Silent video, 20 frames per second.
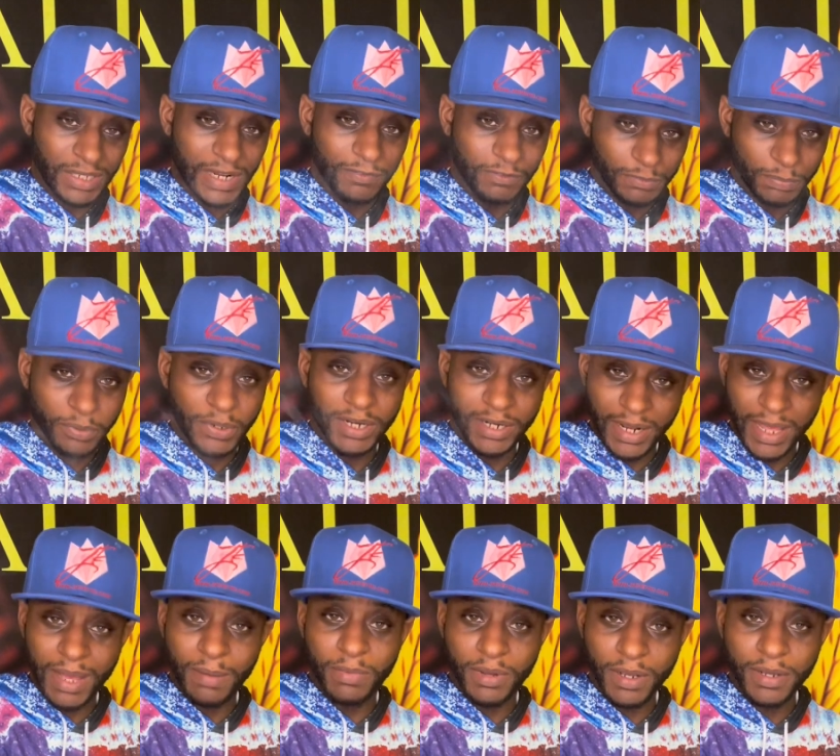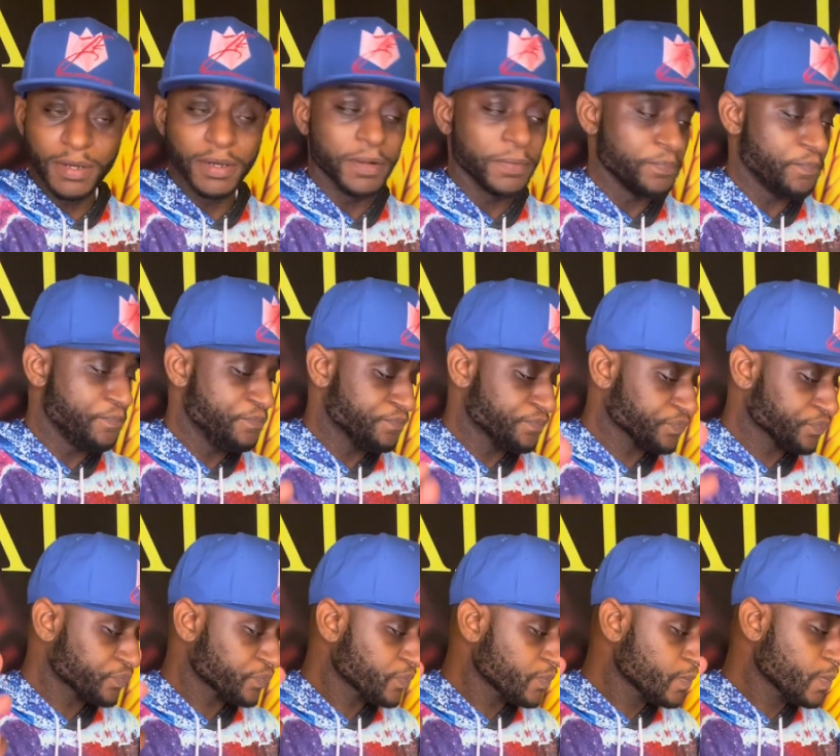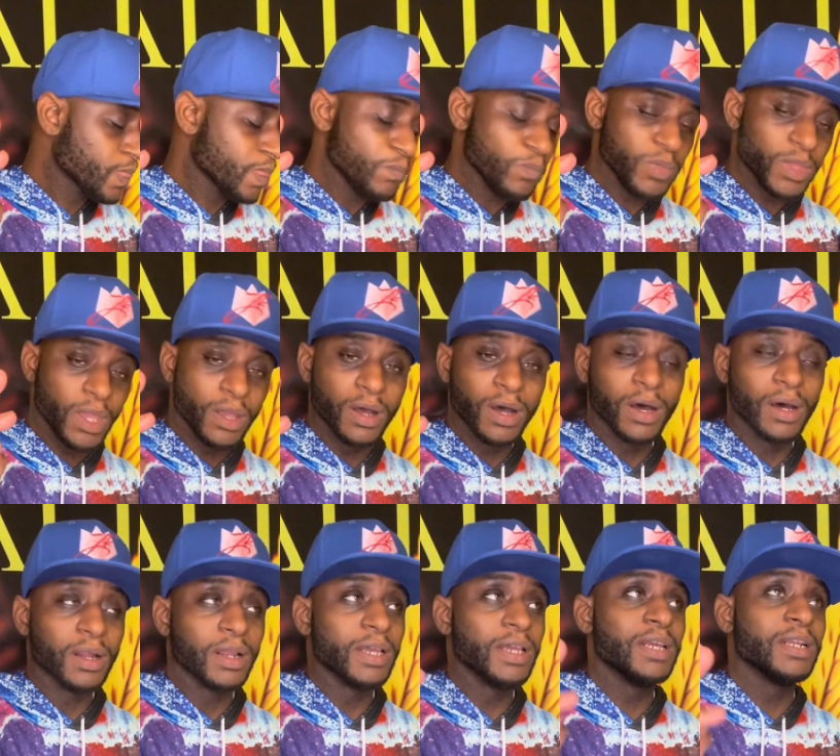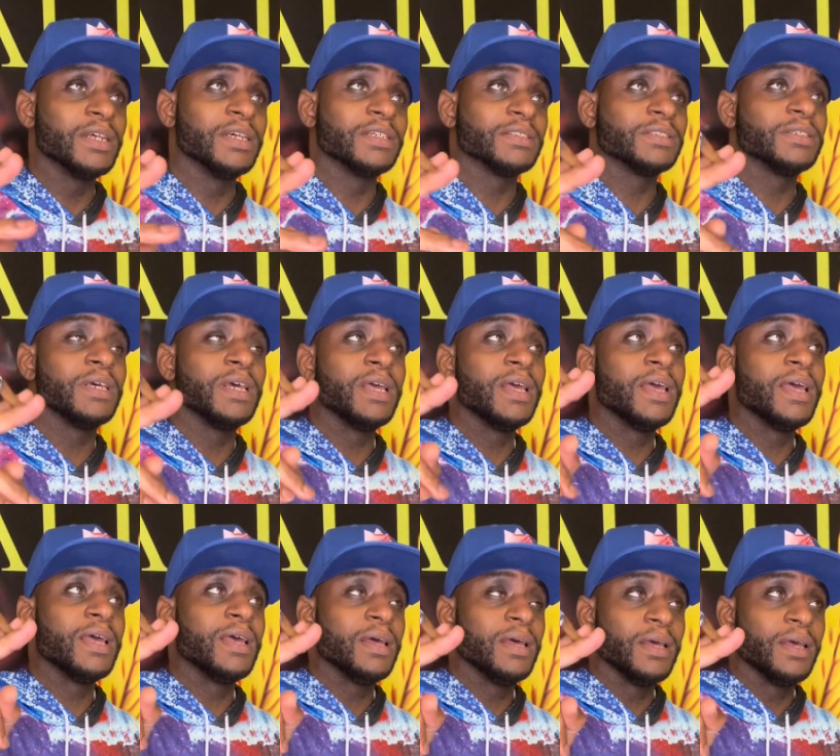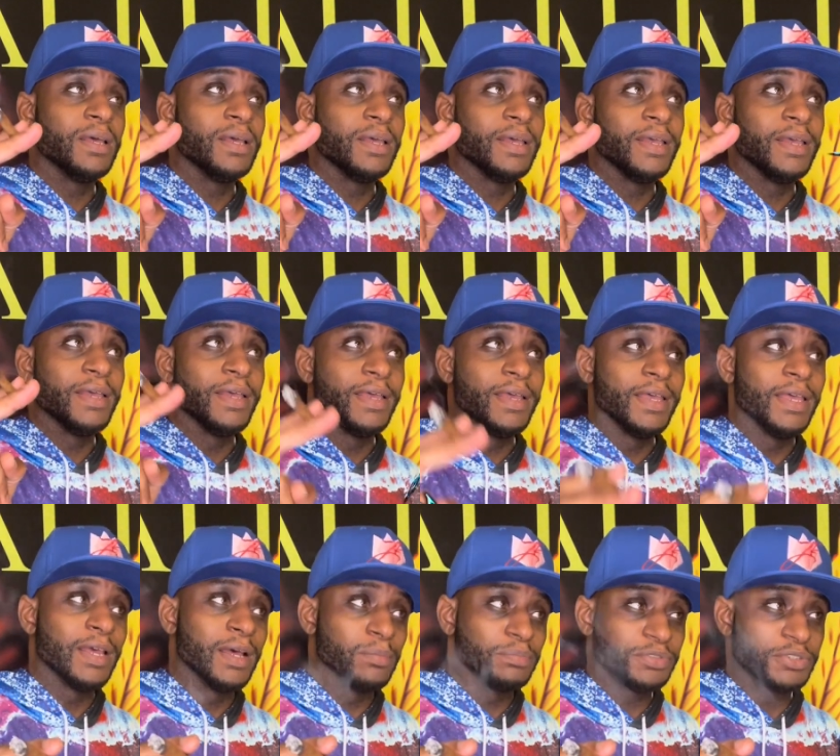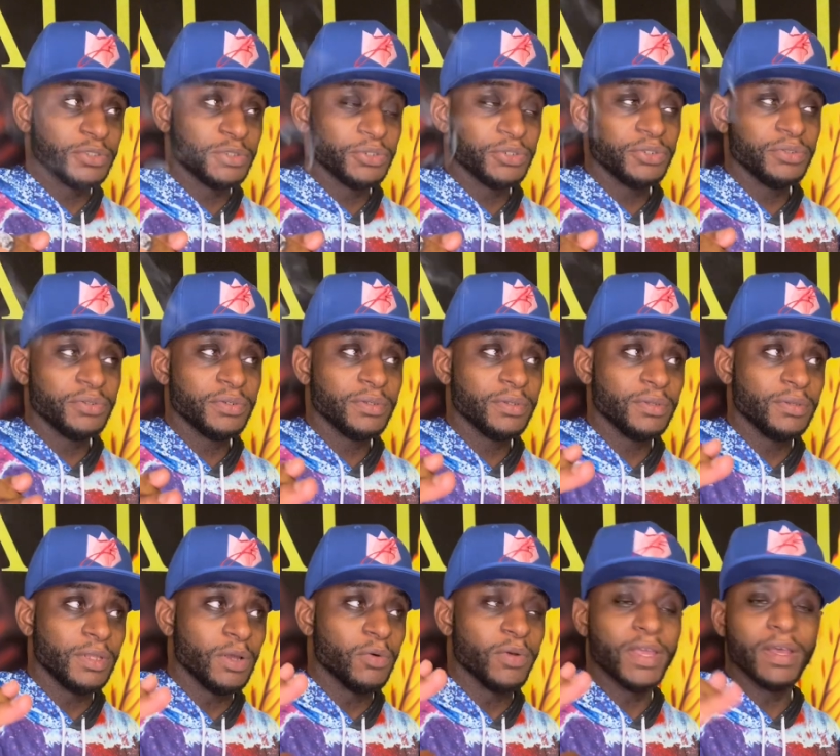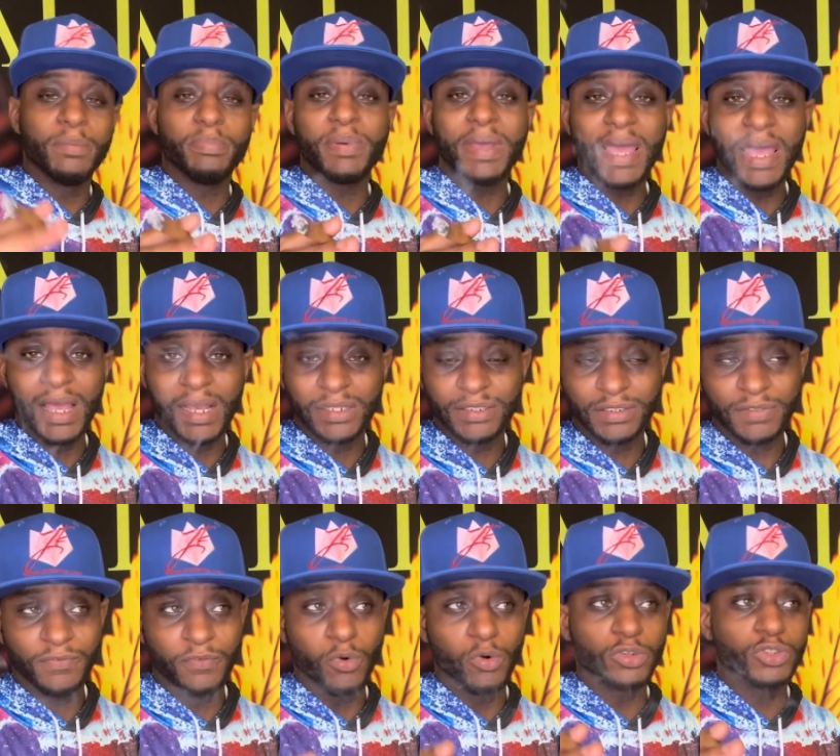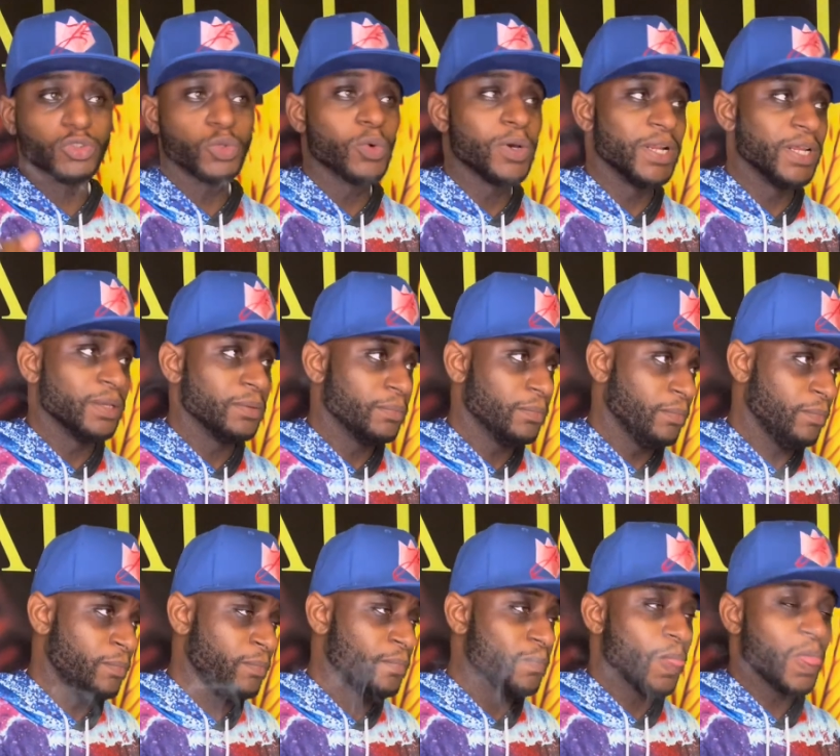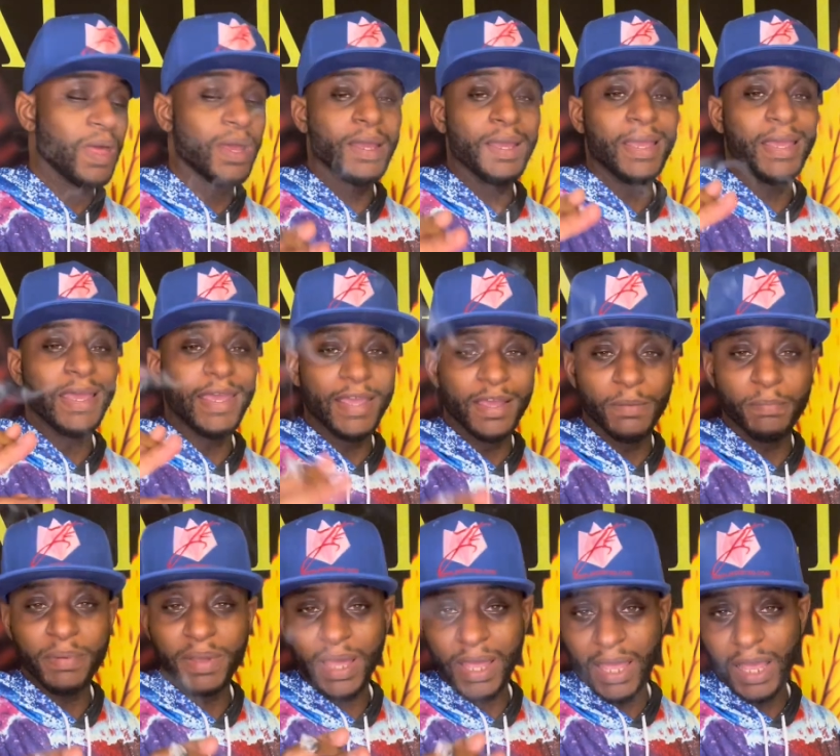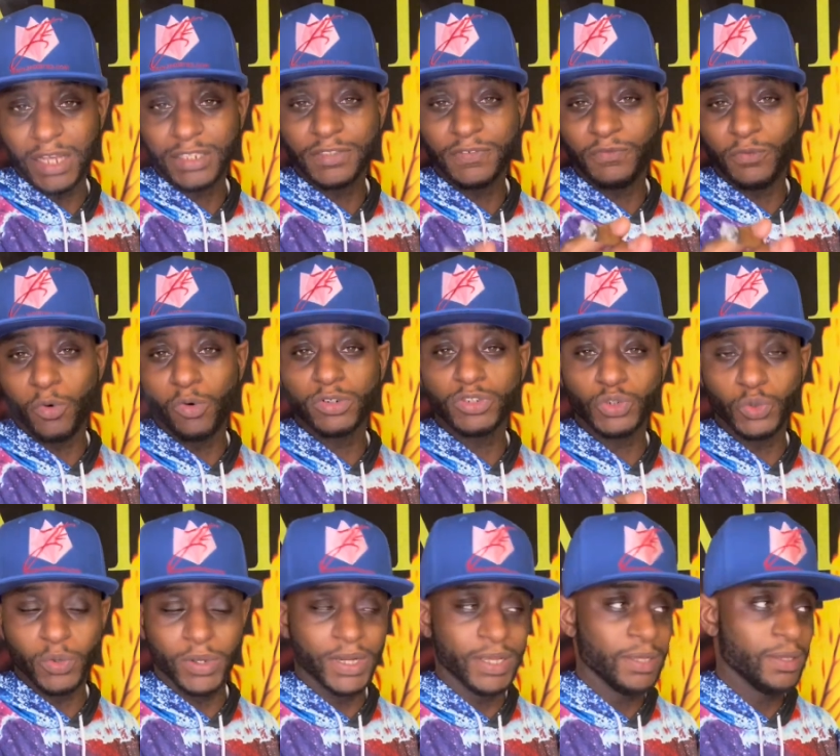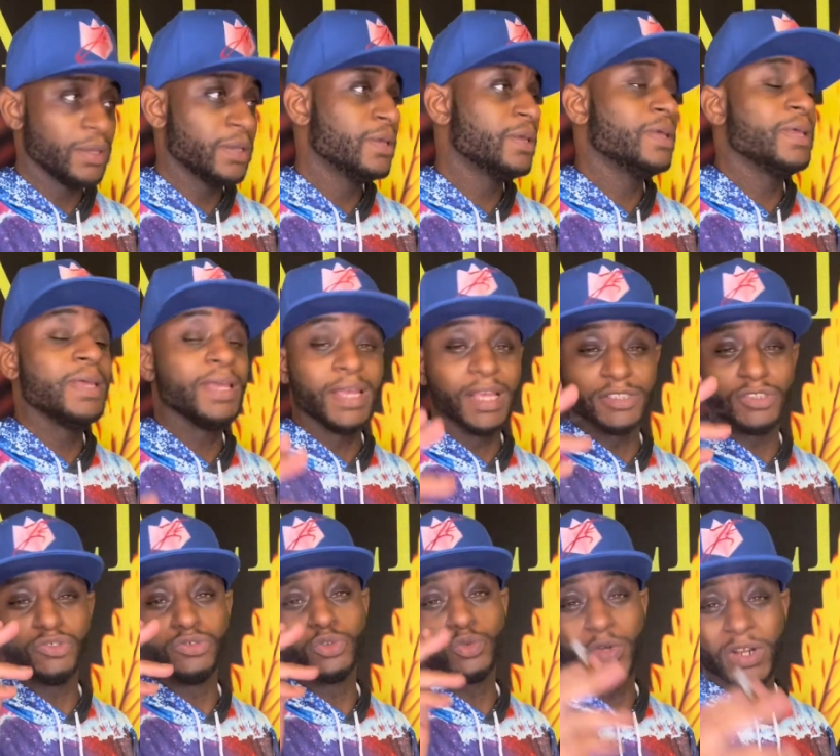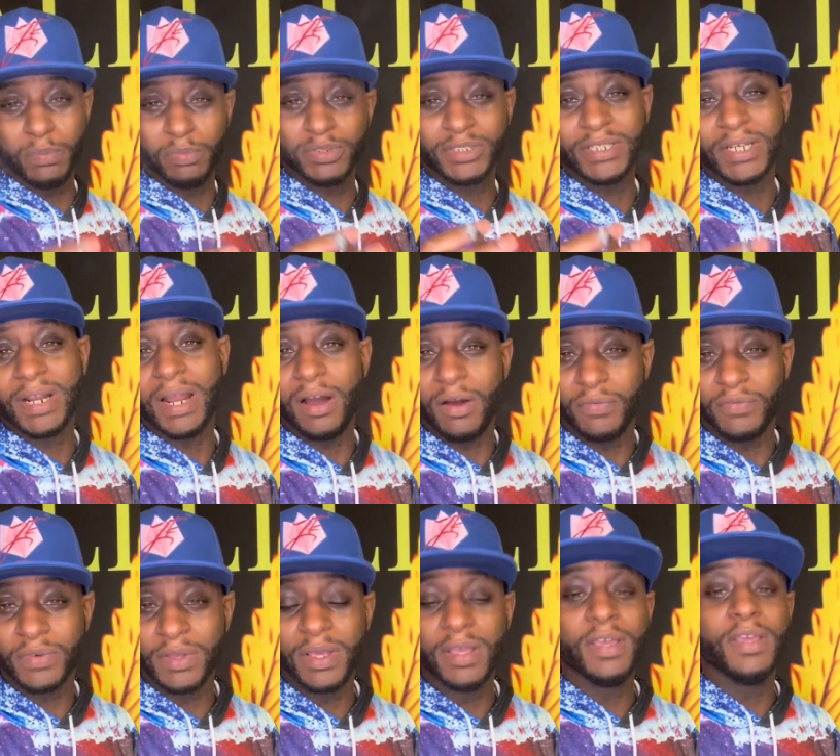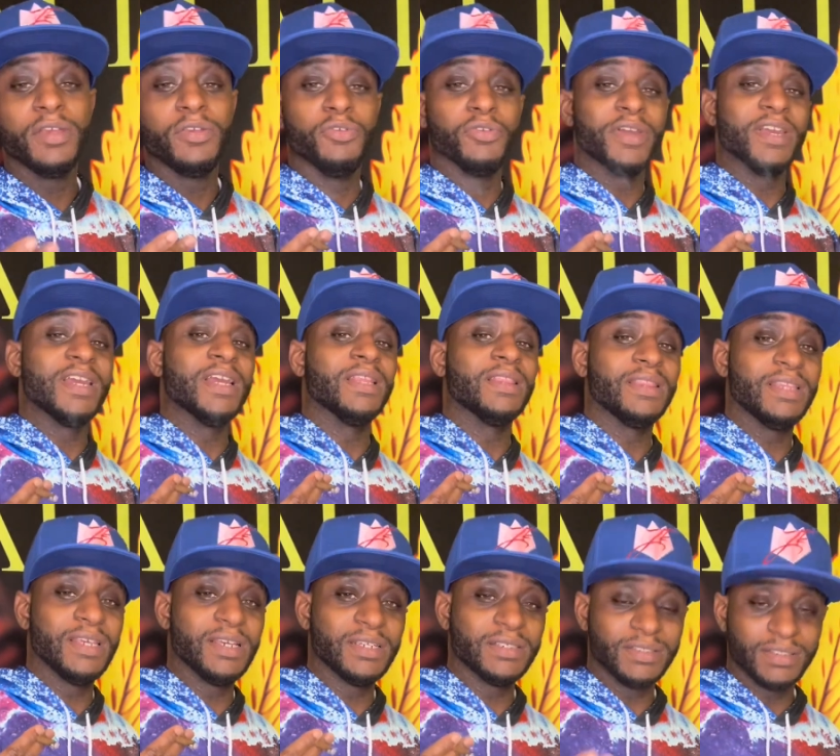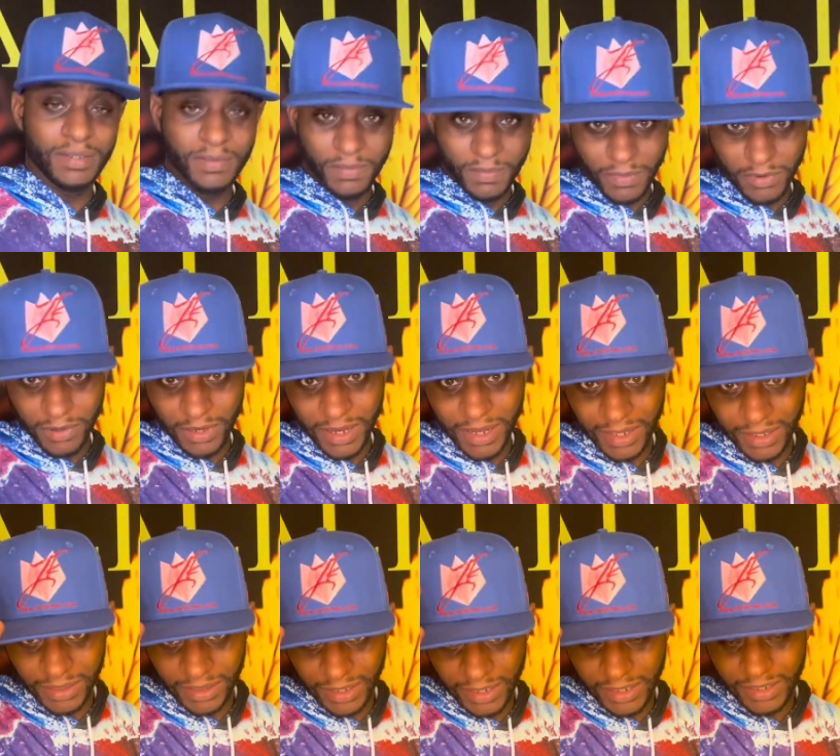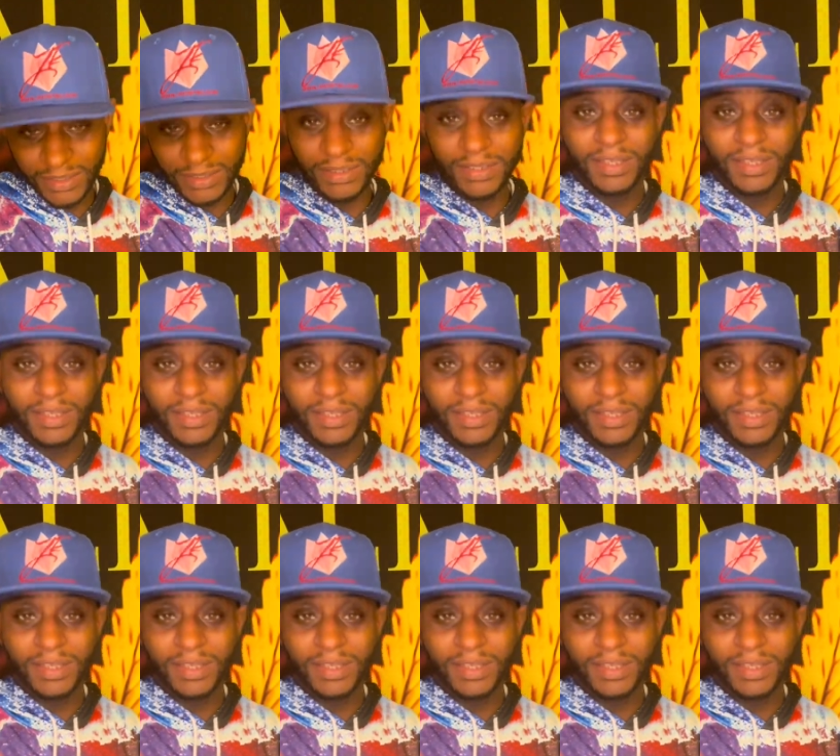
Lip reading: off is pretty damn good. It is Hempster. No, HempX 420. HempX 420 gets you 20% off. You can get this. You can get this.